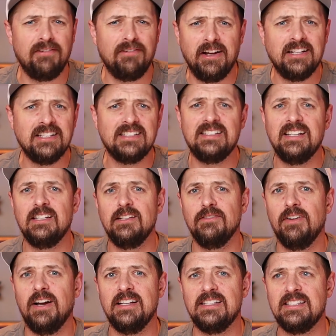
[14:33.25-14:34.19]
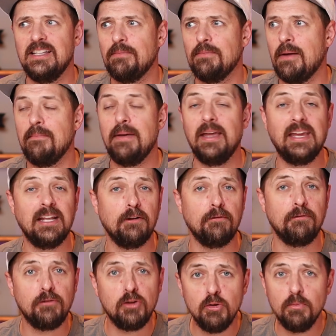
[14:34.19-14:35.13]
If I incentivize them, I may get a
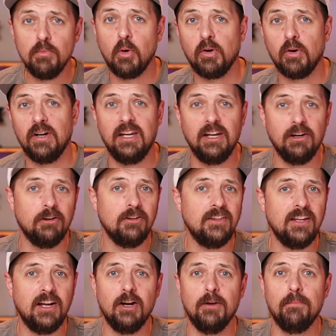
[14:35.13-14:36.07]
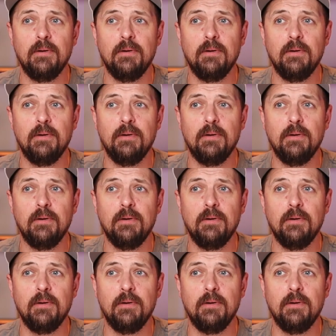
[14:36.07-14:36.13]
few more here and there,